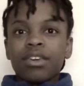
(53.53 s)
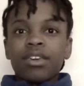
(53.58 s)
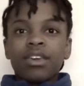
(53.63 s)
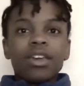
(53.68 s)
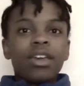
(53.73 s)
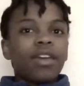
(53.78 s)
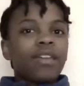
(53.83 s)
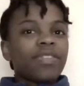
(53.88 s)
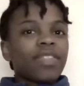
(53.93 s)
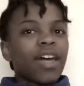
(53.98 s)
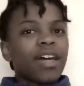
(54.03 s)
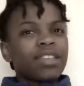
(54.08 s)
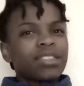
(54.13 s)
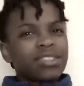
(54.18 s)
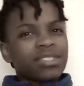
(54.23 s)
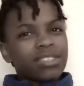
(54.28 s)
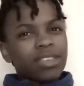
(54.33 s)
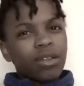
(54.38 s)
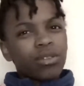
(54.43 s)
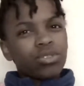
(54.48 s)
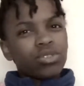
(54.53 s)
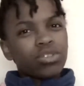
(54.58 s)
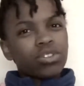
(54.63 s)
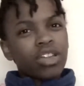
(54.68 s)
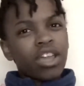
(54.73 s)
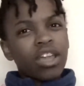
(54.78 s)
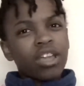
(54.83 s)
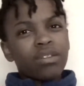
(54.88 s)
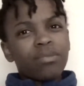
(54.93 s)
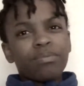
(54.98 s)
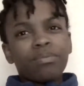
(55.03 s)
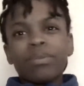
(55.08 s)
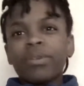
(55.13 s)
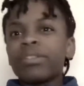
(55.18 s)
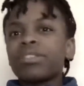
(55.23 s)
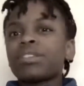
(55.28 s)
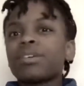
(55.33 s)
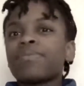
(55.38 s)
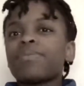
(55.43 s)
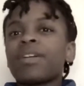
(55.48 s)
and that soundtrack
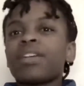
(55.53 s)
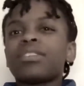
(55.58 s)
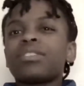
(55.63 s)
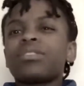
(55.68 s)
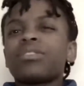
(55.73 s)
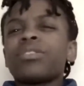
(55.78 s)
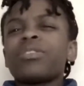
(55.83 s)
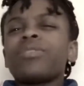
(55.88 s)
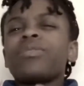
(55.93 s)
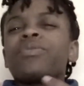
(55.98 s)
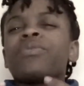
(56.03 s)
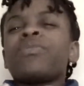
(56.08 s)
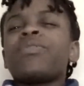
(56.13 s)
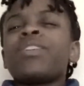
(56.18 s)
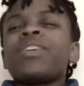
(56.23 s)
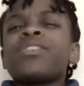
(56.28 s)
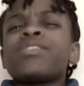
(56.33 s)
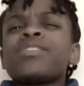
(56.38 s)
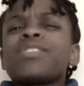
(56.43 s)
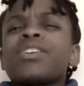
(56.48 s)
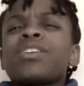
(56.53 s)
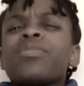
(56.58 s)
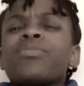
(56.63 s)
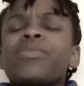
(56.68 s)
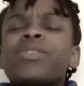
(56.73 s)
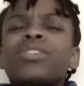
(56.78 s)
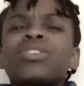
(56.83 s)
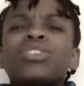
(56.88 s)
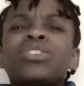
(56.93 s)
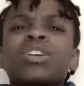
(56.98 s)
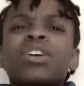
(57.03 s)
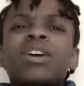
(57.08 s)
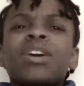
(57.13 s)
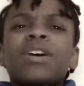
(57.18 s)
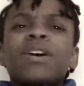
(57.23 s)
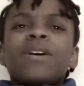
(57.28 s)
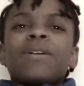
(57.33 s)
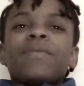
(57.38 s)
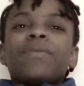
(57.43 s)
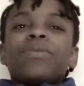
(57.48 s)
builds up that certain feeling in which
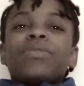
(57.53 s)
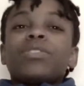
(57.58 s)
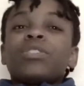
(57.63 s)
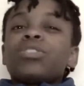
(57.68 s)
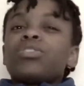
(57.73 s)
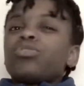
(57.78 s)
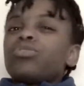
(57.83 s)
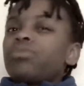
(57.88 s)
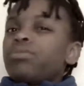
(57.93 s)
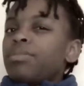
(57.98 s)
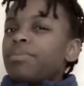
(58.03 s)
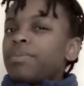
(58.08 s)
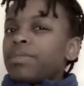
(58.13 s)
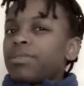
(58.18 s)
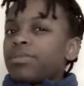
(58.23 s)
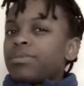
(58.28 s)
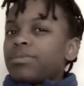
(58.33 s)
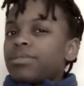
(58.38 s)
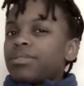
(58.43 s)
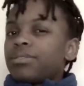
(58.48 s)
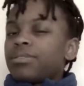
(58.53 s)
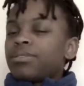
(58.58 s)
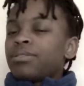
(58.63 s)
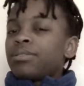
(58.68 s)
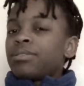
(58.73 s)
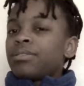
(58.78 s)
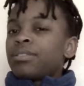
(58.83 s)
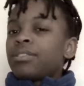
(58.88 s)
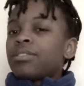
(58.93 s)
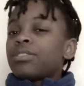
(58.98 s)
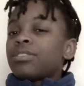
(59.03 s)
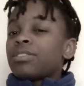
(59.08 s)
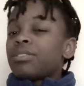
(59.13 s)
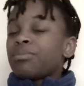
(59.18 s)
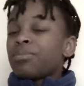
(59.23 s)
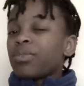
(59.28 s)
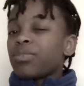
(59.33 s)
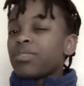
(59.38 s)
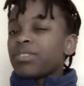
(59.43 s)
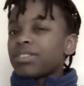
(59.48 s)
contributes into the
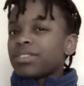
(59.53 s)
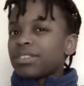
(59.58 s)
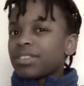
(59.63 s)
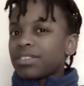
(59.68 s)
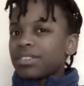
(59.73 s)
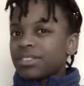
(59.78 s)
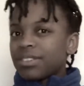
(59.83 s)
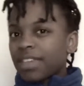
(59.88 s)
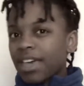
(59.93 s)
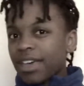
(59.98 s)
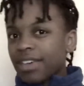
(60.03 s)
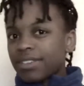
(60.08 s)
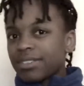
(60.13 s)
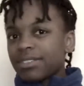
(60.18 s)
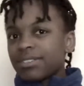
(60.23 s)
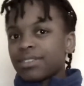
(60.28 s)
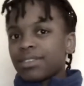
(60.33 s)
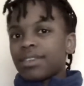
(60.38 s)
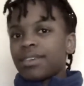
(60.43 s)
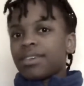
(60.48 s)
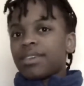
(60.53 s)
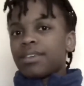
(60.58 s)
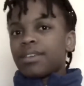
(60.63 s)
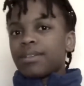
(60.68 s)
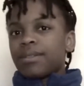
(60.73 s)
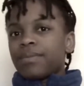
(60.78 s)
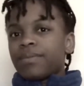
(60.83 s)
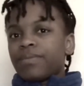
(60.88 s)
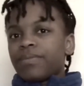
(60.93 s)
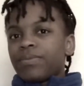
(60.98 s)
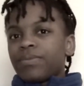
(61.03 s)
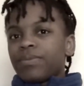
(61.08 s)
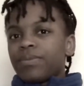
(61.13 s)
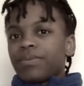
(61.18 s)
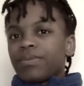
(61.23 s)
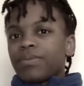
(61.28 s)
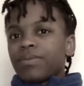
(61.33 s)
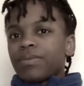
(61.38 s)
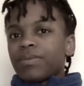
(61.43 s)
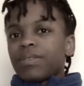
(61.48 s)
movie's success.
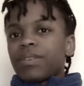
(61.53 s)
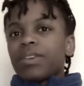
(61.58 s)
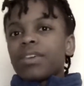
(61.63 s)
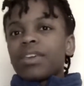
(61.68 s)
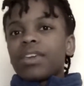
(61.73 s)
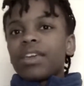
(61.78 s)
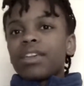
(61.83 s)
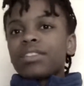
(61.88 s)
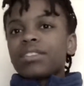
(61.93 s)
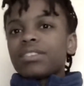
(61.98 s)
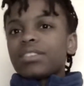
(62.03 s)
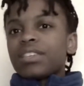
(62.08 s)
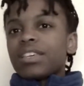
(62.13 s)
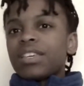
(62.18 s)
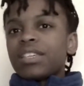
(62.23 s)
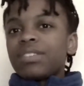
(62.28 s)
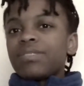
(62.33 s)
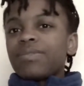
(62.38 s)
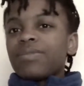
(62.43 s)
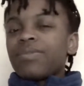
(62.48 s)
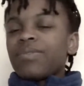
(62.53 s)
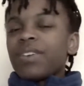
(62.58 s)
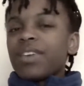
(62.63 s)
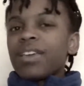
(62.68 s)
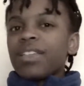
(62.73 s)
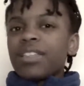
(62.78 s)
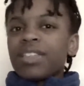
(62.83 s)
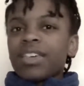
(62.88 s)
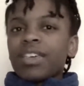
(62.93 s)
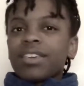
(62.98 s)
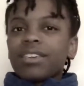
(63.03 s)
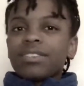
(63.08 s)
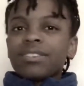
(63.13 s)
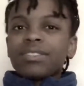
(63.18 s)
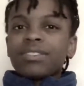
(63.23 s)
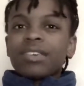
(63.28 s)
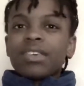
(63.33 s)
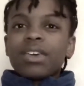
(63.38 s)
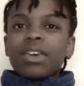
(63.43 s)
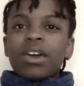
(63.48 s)
It's these feelings
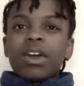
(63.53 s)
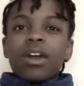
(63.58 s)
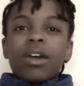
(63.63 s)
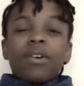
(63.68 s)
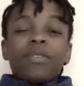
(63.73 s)
of